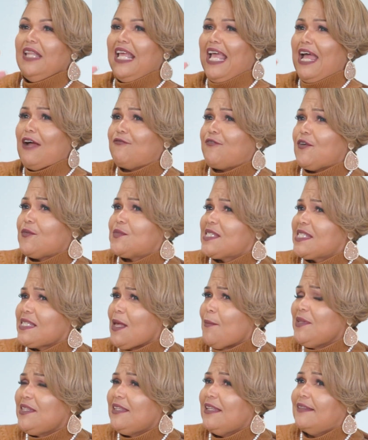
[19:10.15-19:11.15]
And from
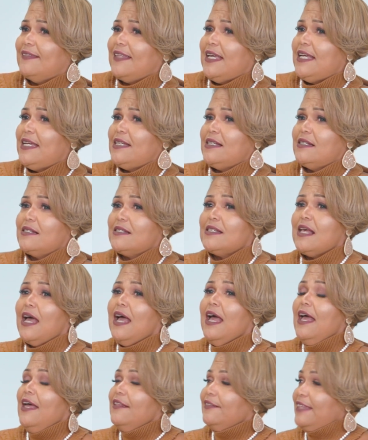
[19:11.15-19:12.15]
some of the things
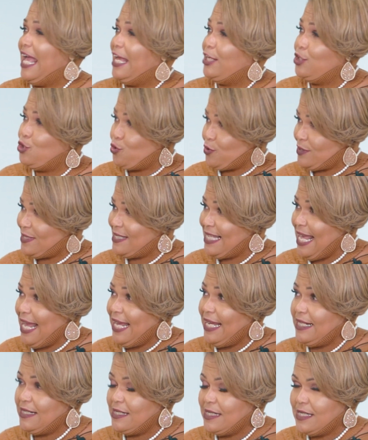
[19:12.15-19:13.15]
that you're
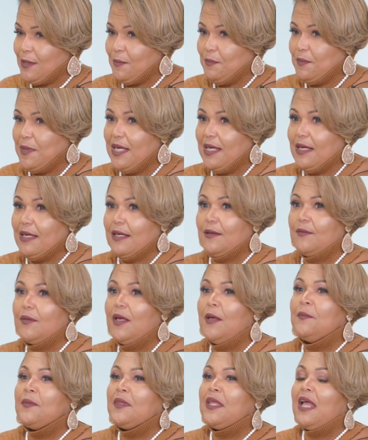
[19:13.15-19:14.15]
saying to me,
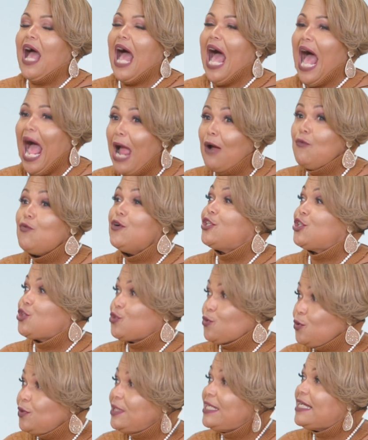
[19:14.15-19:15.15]
I would
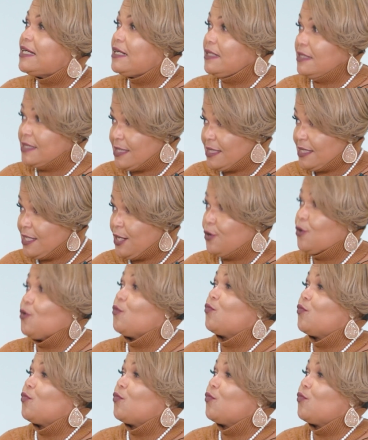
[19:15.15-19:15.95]
truly consider